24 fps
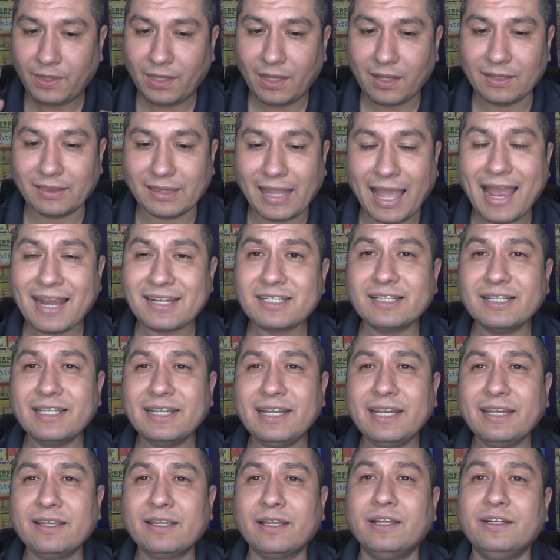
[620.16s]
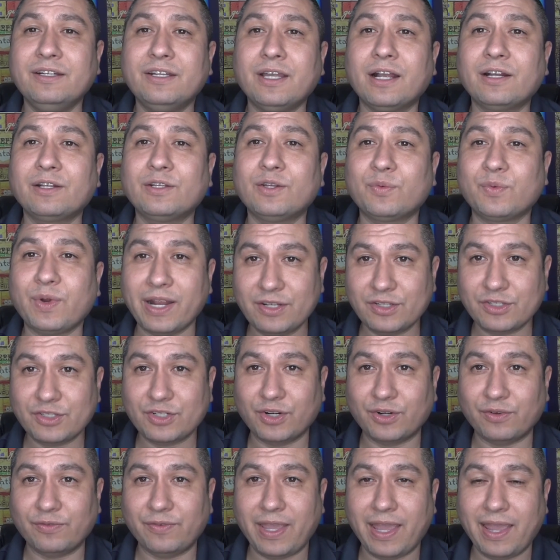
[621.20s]
Lastly, conduct a rent
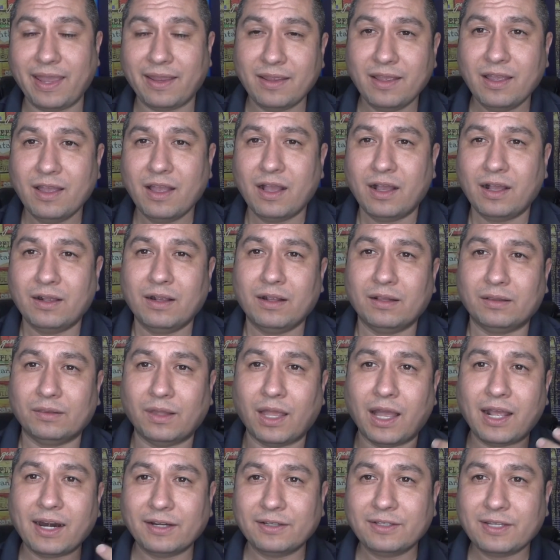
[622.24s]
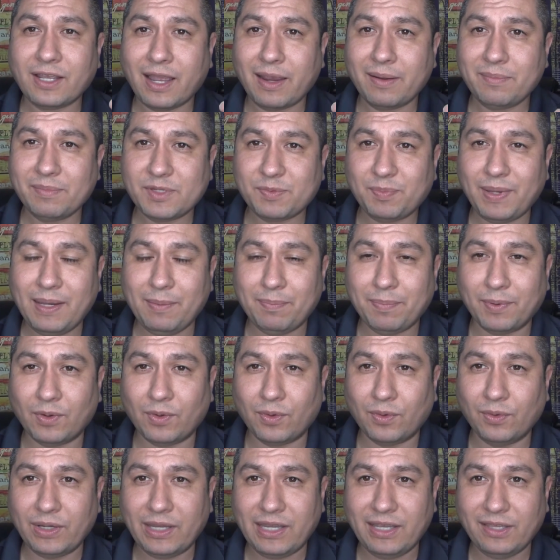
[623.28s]
survey. A lot of times
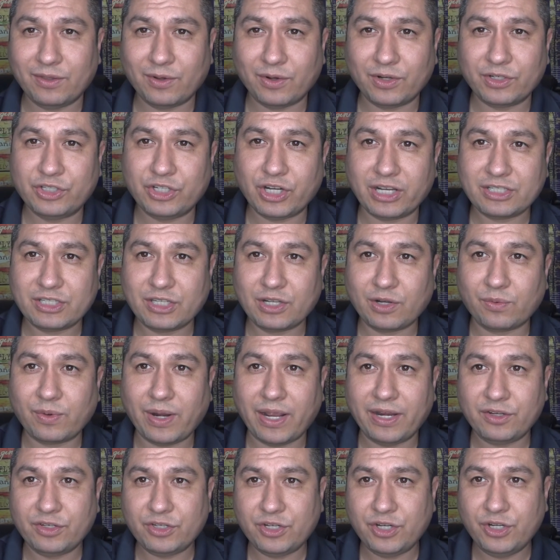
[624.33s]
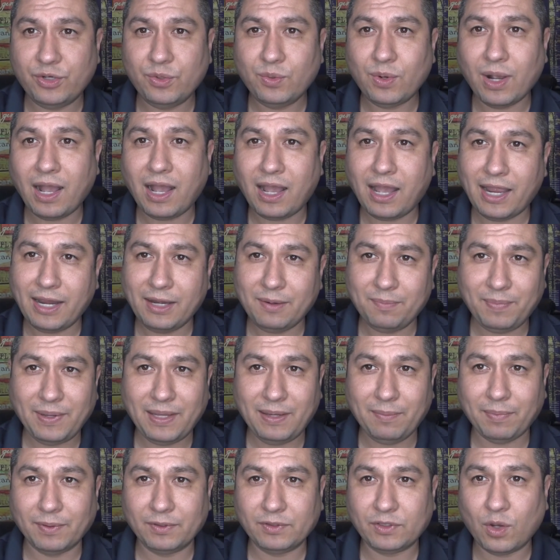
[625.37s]
people either adjust their rent too high and
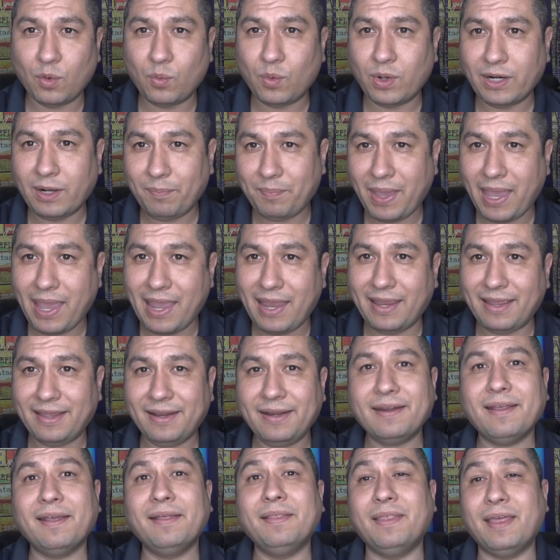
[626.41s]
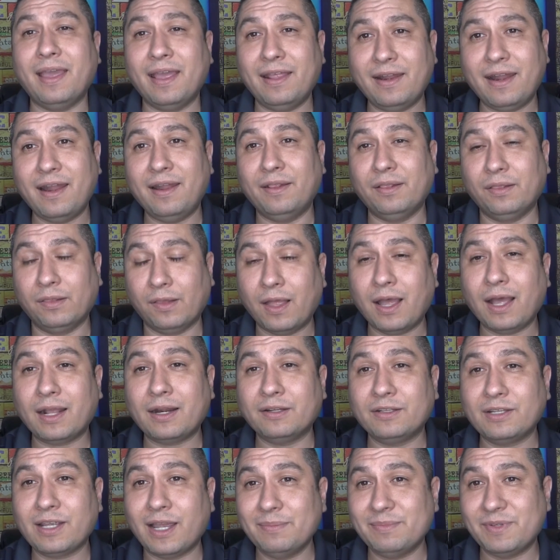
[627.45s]
people don't want to pay it. And a lot
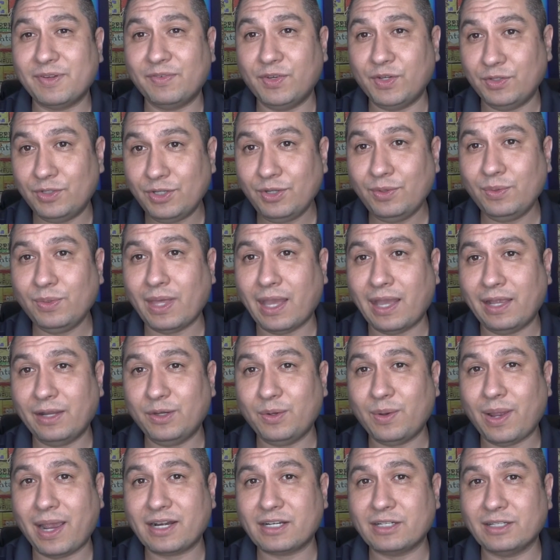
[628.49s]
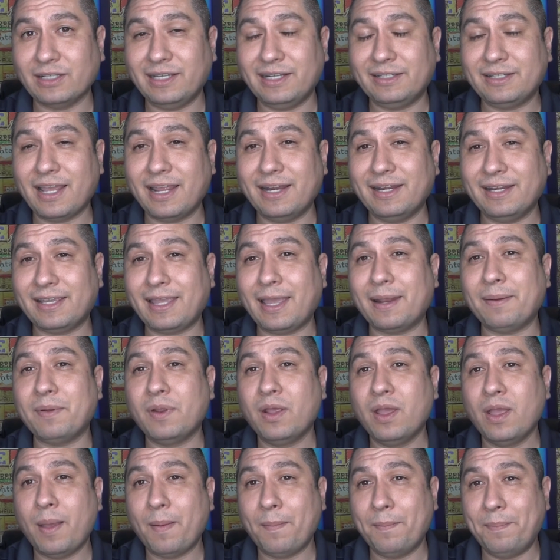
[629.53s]
of times if you do that, you actually tend to get
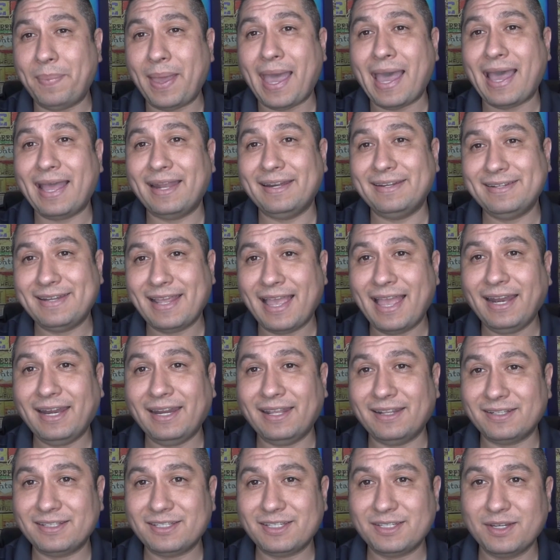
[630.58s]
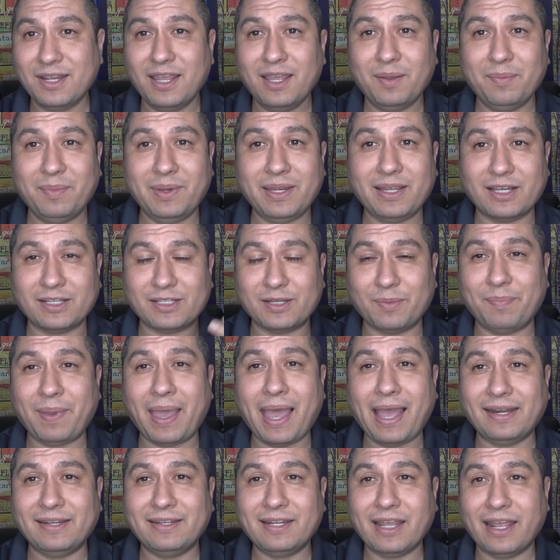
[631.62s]
bad tenants, because a
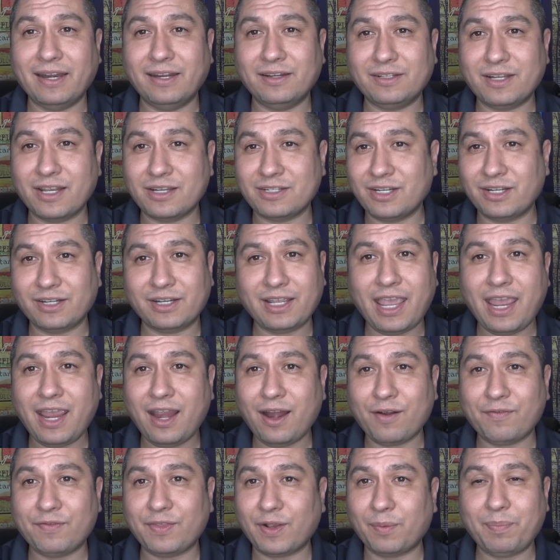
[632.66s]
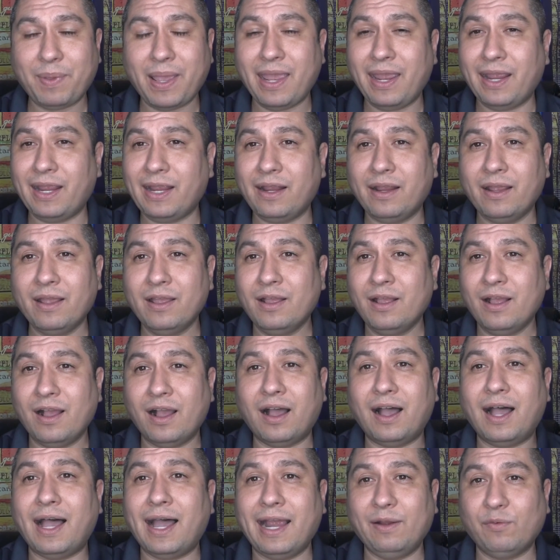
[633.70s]
bad tenant doesn't care if they're paying
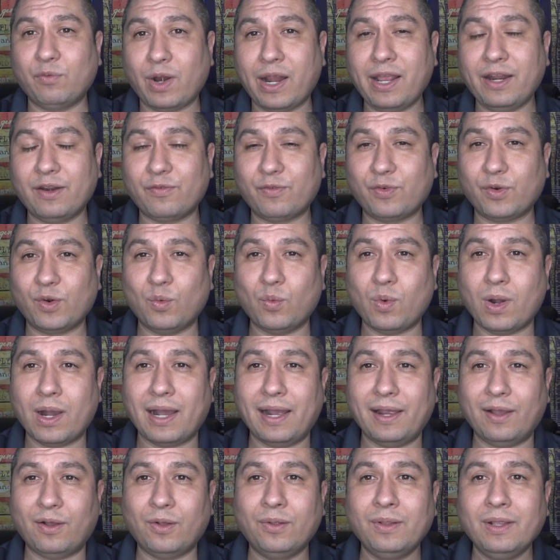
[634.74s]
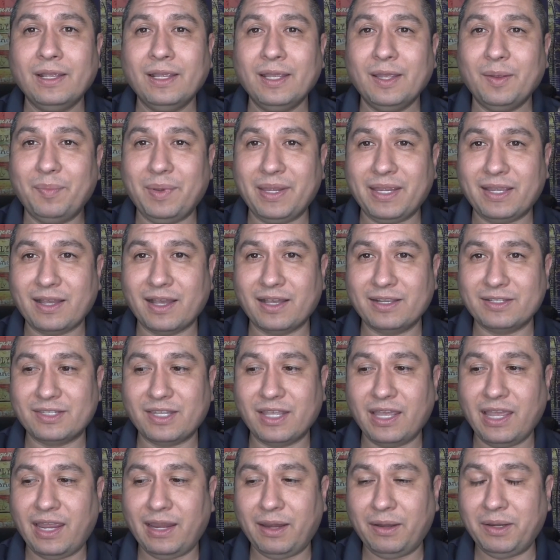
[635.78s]
a high rent for a while, because
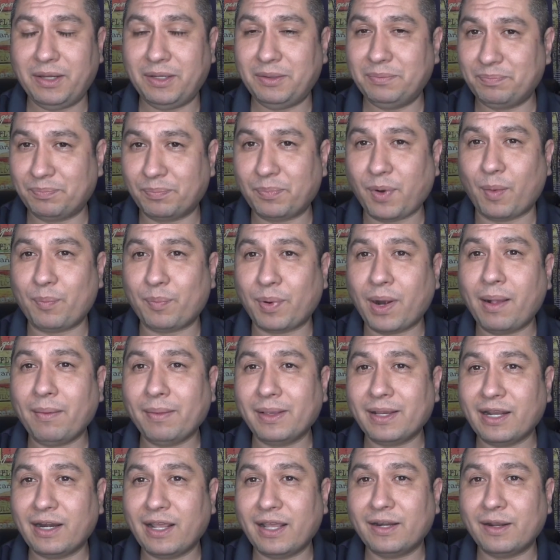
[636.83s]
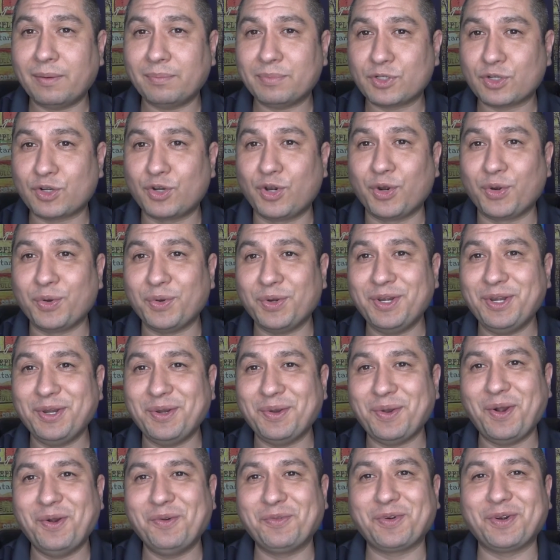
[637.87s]
they are probably going to end up screwing
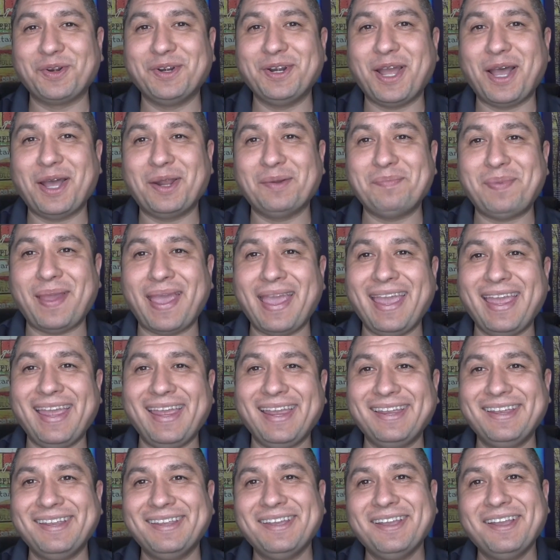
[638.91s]
you over and not paying.